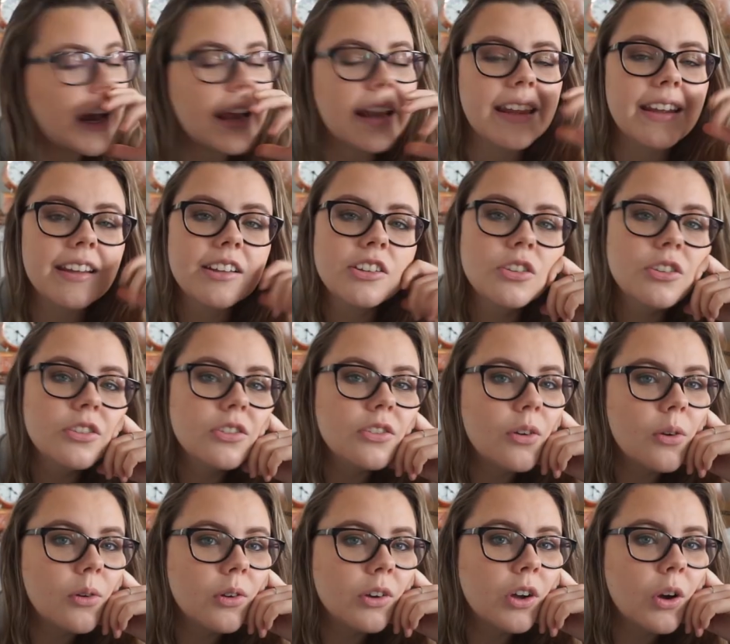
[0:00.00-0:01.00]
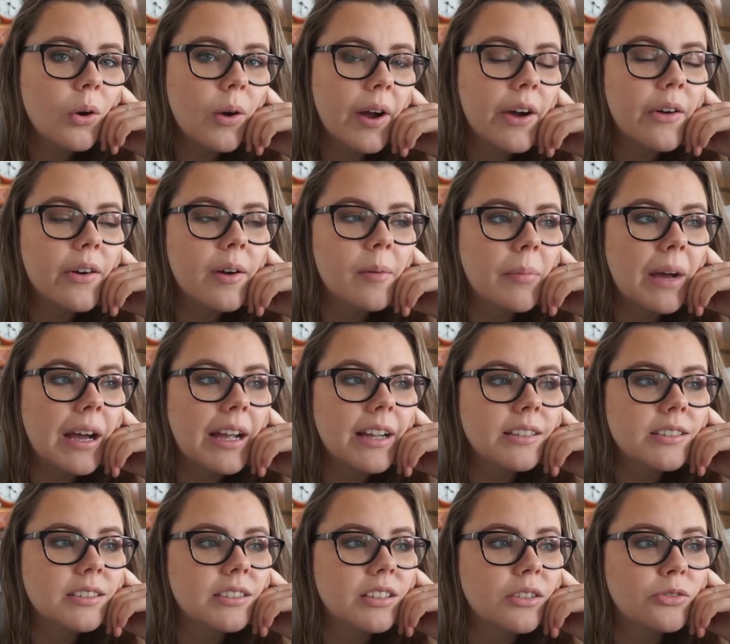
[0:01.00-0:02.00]
I need to go out and buy
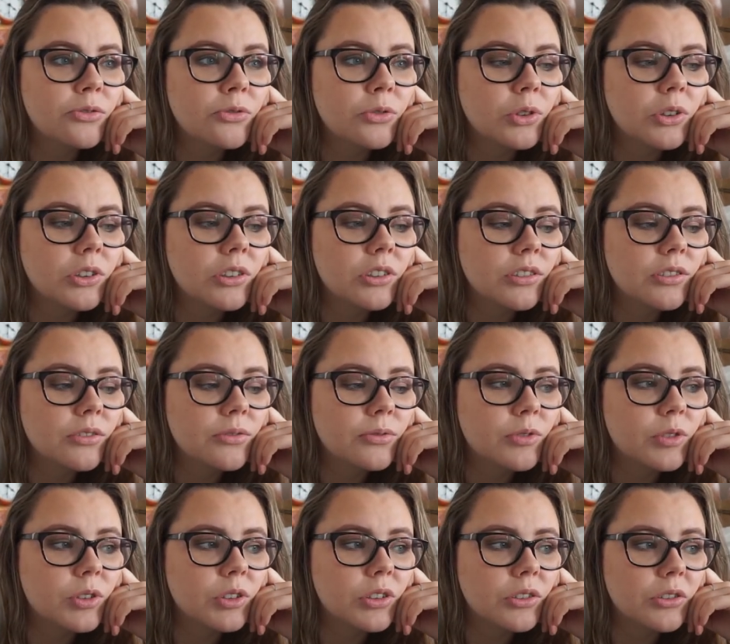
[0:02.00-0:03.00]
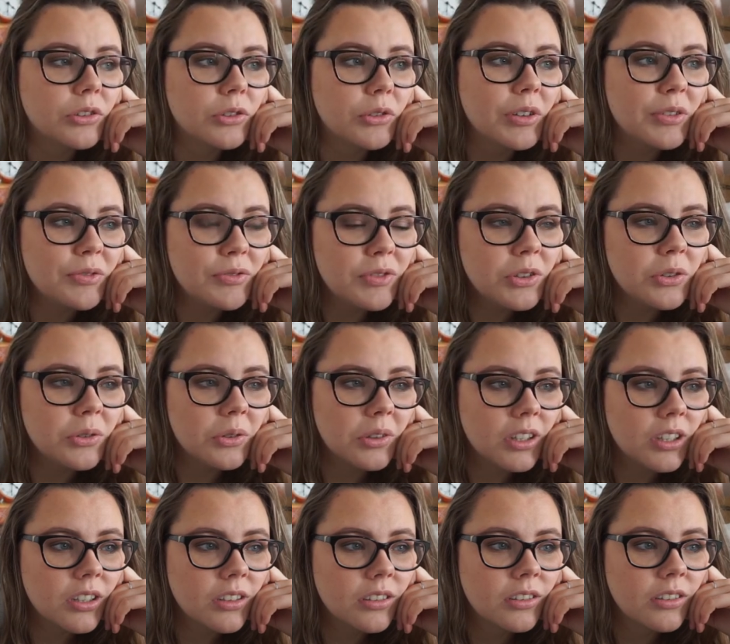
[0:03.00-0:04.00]
stuff for for Gryffindor.